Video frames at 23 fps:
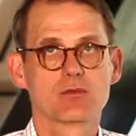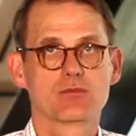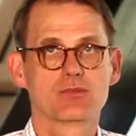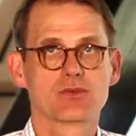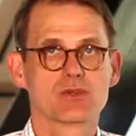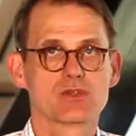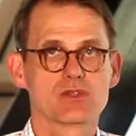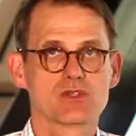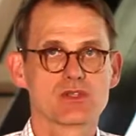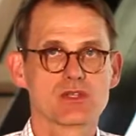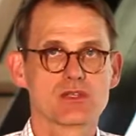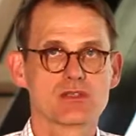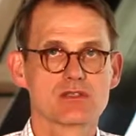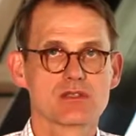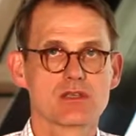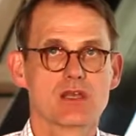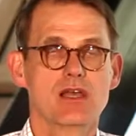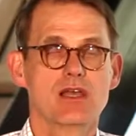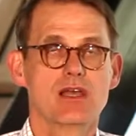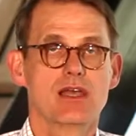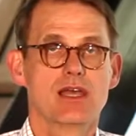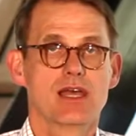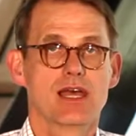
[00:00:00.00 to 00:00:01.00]
process
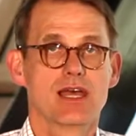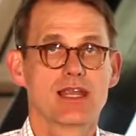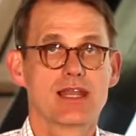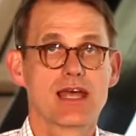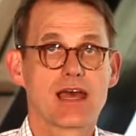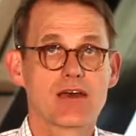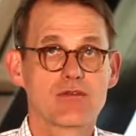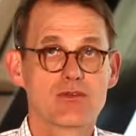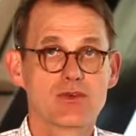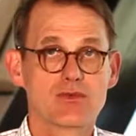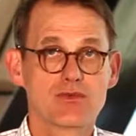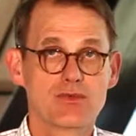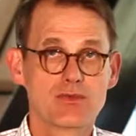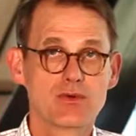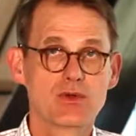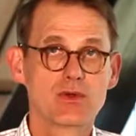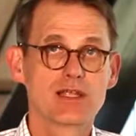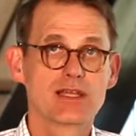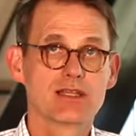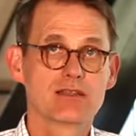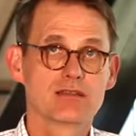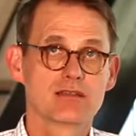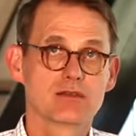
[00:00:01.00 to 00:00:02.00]
and have a
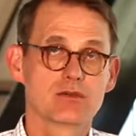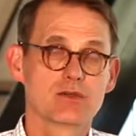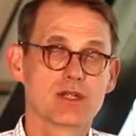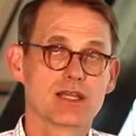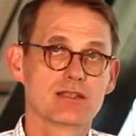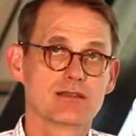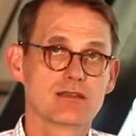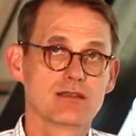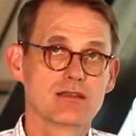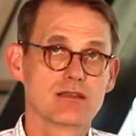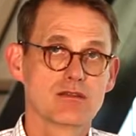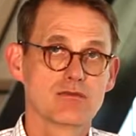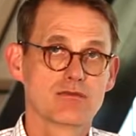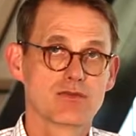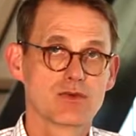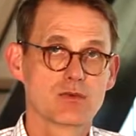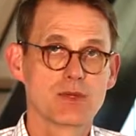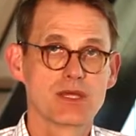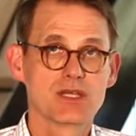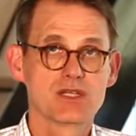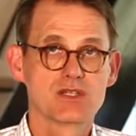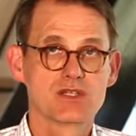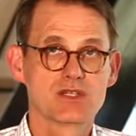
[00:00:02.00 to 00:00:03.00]
fully integrated
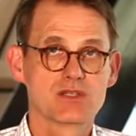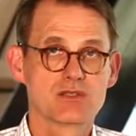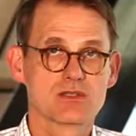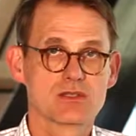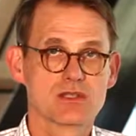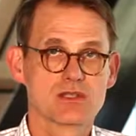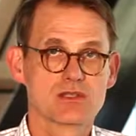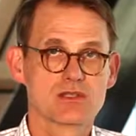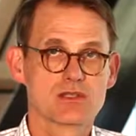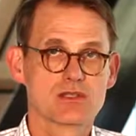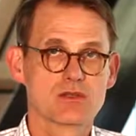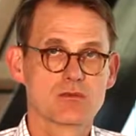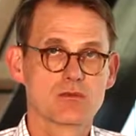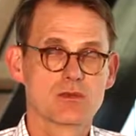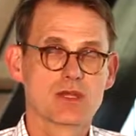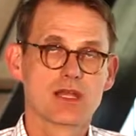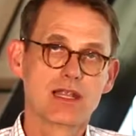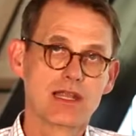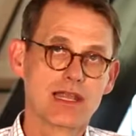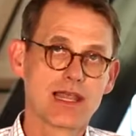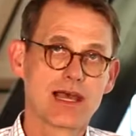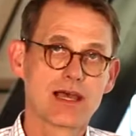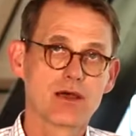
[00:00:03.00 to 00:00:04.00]
information system,
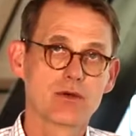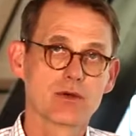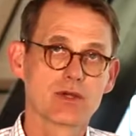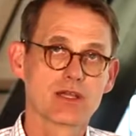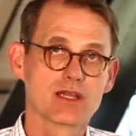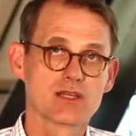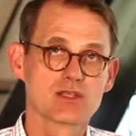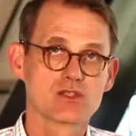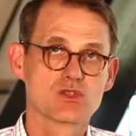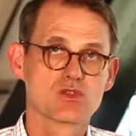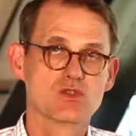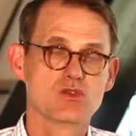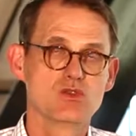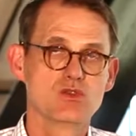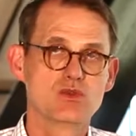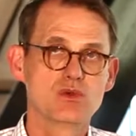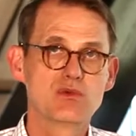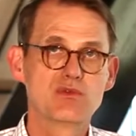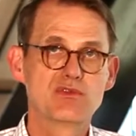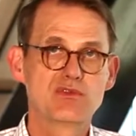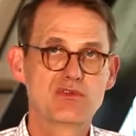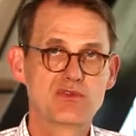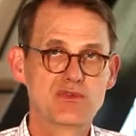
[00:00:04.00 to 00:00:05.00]
allowing us to
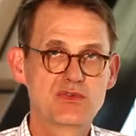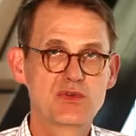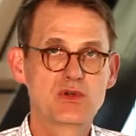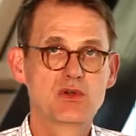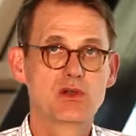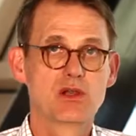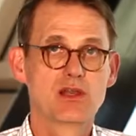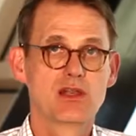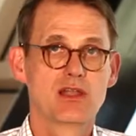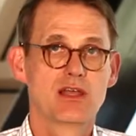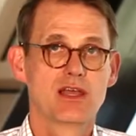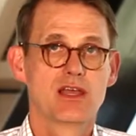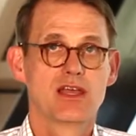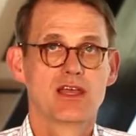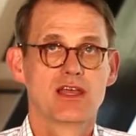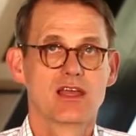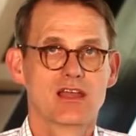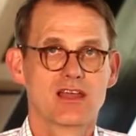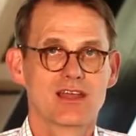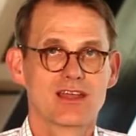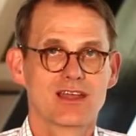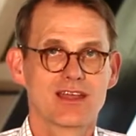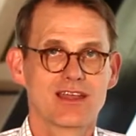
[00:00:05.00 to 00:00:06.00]
do full
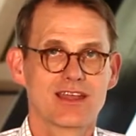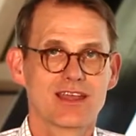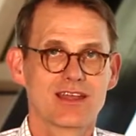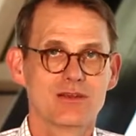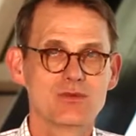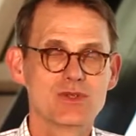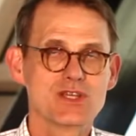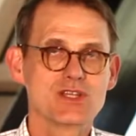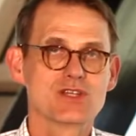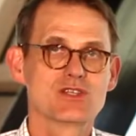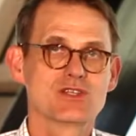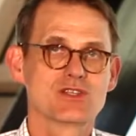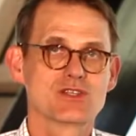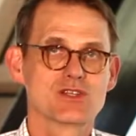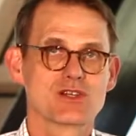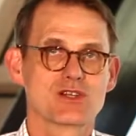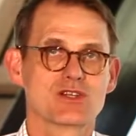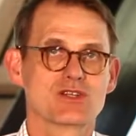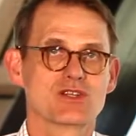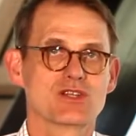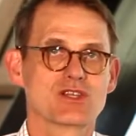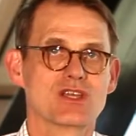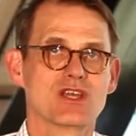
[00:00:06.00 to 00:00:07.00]

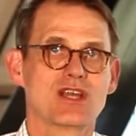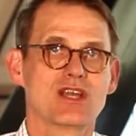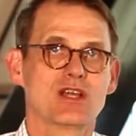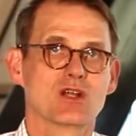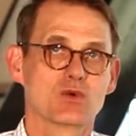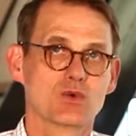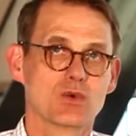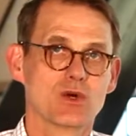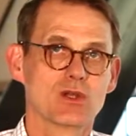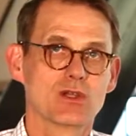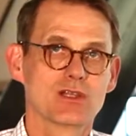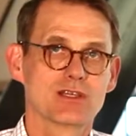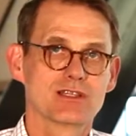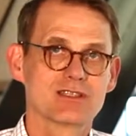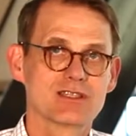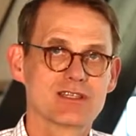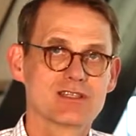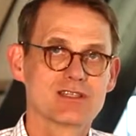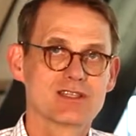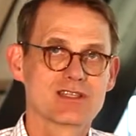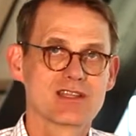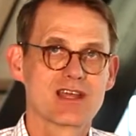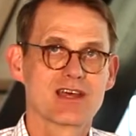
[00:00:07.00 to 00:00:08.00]
research quality
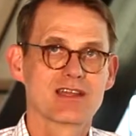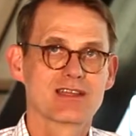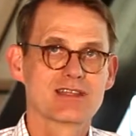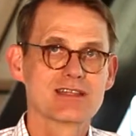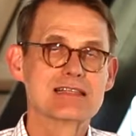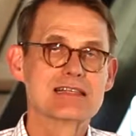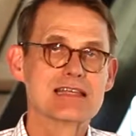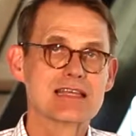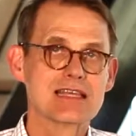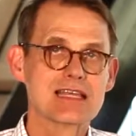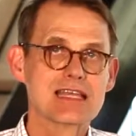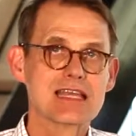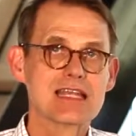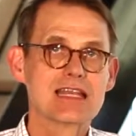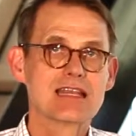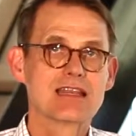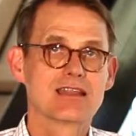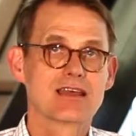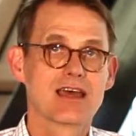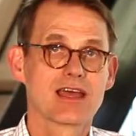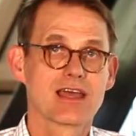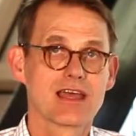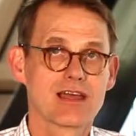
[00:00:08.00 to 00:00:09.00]
studies
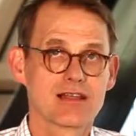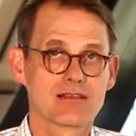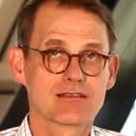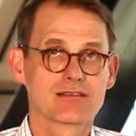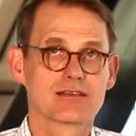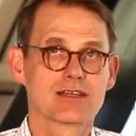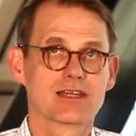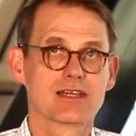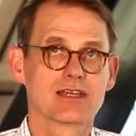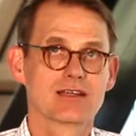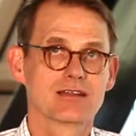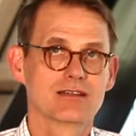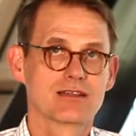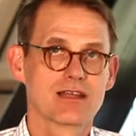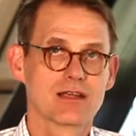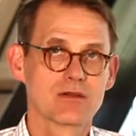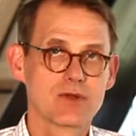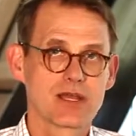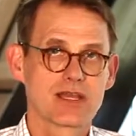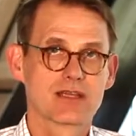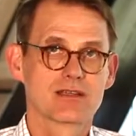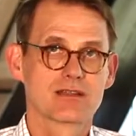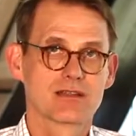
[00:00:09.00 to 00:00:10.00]
in healthcare
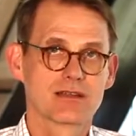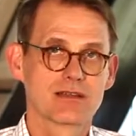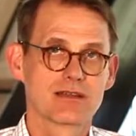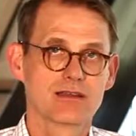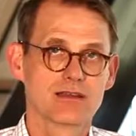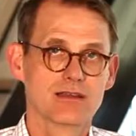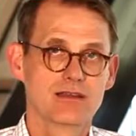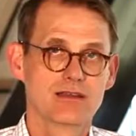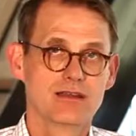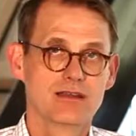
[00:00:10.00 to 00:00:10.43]
directly.